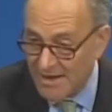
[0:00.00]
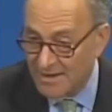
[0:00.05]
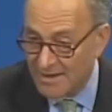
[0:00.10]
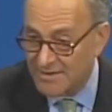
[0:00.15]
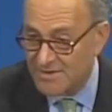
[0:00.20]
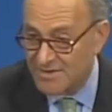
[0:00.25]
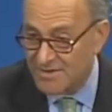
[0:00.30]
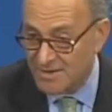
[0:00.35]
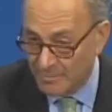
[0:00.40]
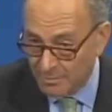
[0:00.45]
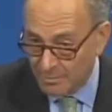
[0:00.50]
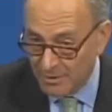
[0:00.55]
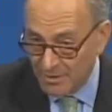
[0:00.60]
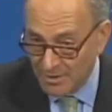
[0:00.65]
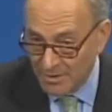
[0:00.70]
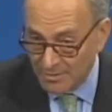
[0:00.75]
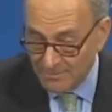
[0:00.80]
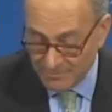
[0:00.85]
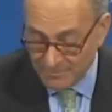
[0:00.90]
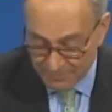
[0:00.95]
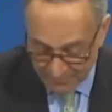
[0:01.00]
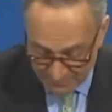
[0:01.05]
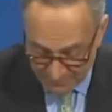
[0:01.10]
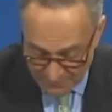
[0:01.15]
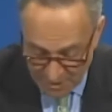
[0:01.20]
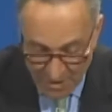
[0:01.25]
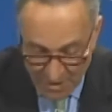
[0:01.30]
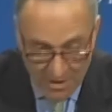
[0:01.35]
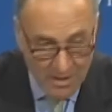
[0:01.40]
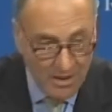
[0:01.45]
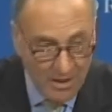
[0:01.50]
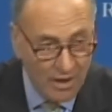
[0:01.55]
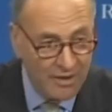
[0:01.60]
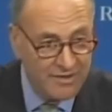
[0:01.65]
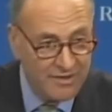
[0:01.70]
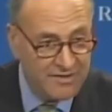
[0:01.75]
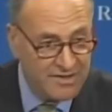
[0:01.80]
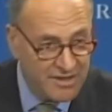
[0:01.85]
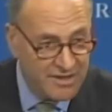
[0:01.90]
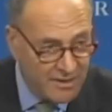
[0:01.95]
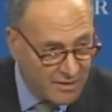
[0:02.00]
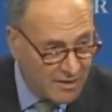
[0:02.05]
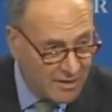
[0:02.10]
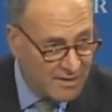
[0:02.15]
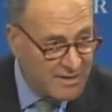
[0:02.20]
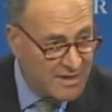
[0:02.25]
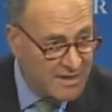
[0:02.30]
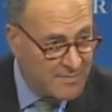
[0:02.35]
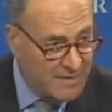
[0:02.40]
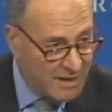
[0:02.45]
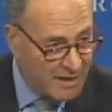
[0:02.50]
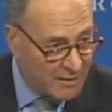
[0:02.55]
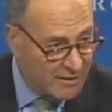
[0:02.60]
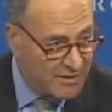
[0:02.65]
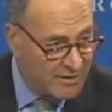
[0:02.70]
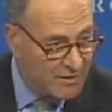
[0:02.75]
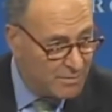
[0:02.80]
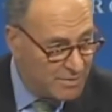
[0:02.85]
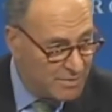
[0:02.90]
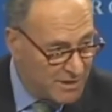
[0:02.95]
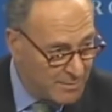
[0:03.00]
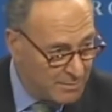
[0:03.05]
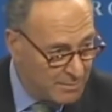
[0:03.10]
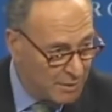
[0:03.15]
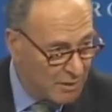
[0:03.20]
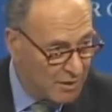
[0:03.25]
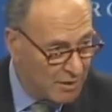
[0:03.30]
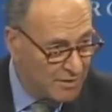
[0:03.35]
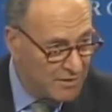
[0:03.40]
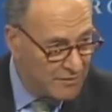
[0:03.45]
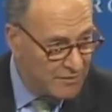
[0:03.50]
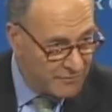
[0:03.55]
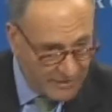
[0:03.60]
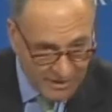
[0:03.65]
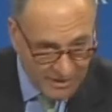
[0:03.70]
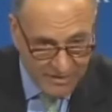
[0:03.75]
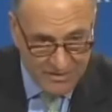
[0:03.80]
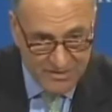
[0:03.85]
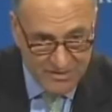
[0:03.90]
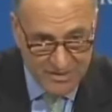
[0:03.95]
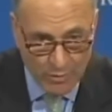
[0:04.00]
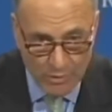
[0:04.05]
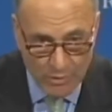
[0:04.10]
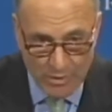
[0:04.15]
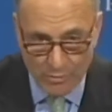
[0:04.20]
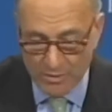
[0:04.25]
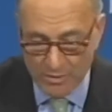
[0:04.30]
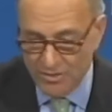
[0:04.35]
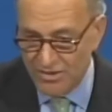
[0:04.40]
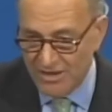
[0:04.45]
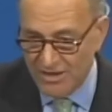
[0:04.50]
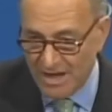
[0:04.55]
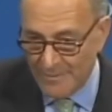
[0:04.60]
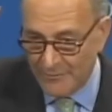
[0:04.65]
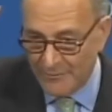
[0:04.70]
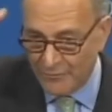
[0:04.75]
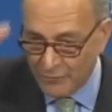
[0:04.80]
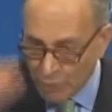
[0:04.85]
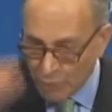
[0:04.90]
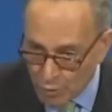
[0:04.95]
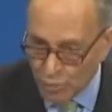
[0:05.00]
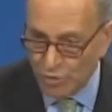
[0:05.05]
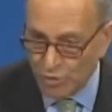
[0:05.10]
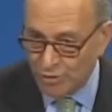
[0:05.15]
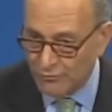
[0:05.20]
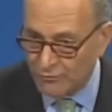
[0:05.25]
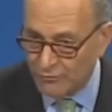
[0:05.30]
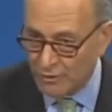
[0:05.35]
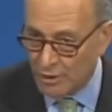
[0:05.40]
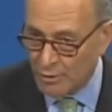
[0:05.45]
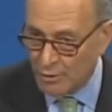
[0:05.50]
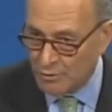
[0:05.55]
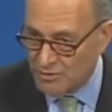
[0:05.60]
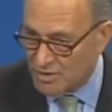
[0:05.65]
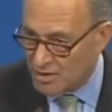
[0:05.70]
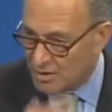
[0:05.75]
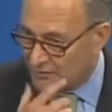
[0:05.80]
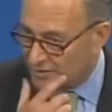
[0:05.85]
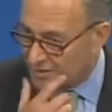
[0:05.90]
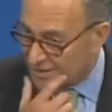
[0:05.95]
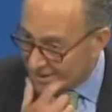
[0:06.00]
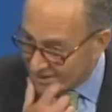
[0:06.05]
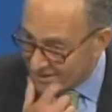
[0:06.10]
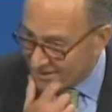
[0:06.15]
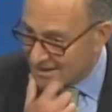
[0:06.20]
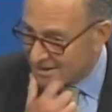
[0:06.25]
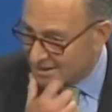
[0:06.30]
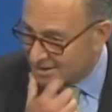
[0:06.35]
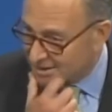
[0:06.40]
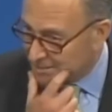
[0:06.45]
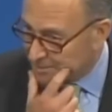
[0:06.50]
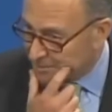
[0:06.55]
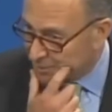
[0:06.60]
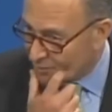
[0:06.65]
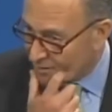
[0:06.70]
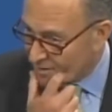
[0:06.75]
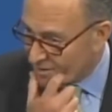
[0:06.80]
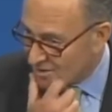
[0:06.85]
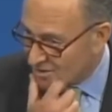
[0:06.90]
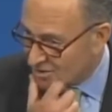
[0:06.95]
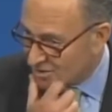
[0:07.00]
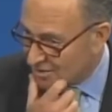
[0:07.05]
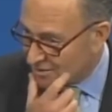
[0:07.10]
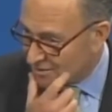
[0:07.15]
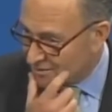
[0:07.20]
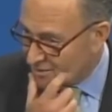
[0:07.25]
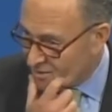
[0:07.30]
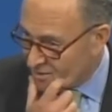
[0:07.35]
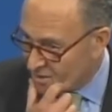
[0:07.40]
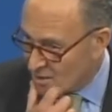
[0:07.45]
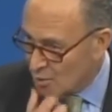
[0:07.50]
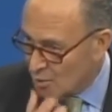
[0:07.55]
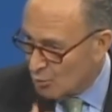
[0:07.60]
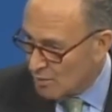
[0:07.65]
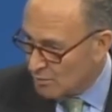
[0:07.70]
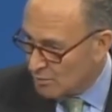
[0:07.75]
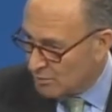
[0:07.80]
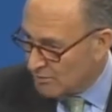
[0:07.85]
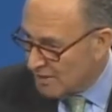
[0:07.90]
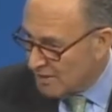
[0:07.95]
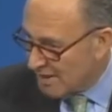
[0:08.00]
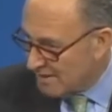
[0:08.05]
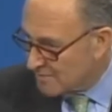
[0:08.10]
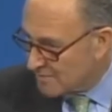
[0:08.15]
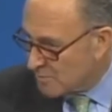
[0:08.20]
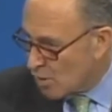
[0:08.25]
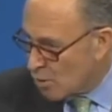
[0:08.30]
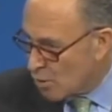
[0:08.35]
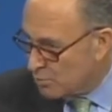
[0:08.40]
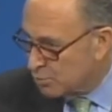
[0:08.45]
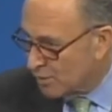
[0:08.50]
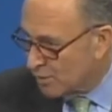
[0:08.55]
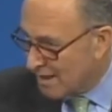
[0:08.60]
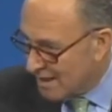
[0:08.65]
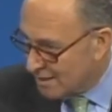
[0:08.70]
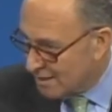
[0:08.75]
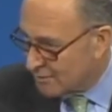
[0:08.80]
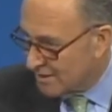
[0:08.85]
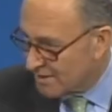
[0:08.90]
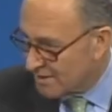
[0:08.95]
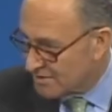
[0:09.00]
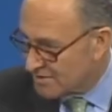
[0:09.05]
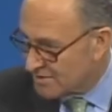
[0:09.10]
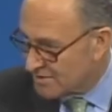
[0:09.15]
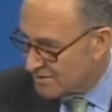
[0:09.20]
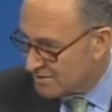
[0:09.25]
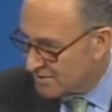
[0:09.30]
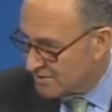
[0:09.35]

and simple. Until the American people are convinced that we will stop future flows of illegal immigration, we will make no progress